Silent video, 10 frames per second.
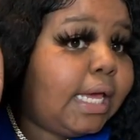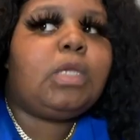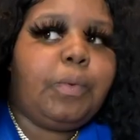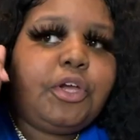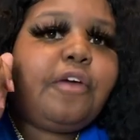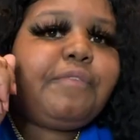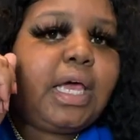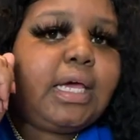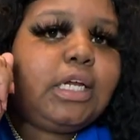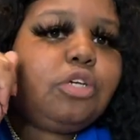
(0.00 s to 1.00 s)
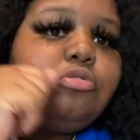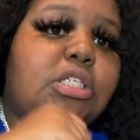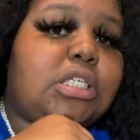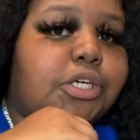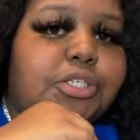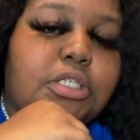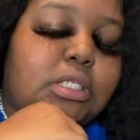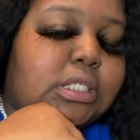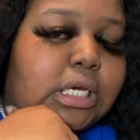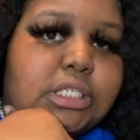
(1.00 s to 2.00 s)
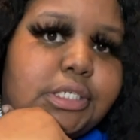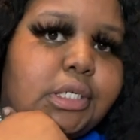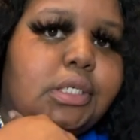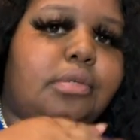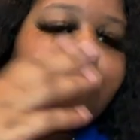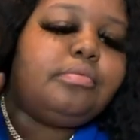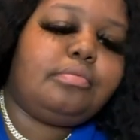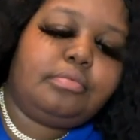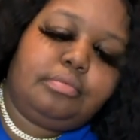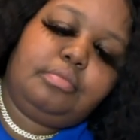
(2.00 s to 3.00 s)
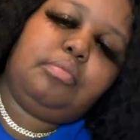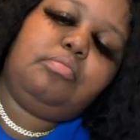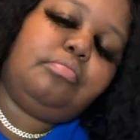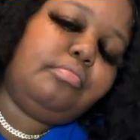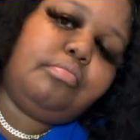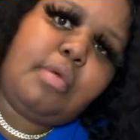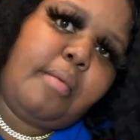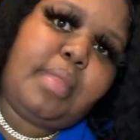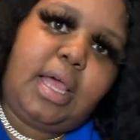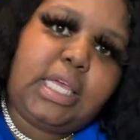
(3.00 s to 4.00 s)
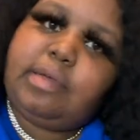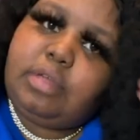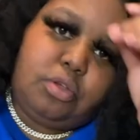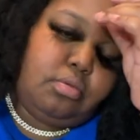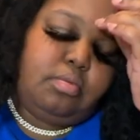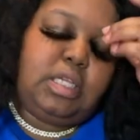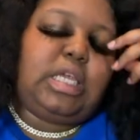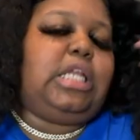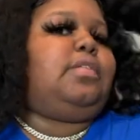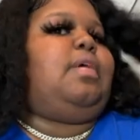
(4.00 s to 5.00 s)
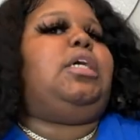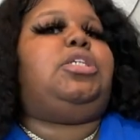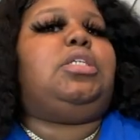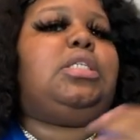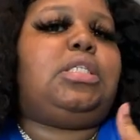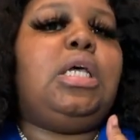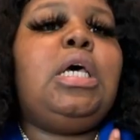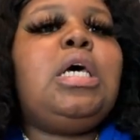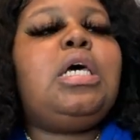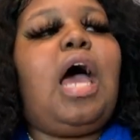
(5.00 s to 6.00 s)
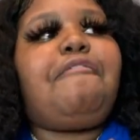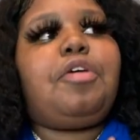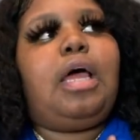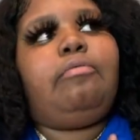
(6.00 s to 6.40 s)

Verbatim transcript: when you're a fan and you just here just to say shit, I'm not giving you the satisfactions. I feel like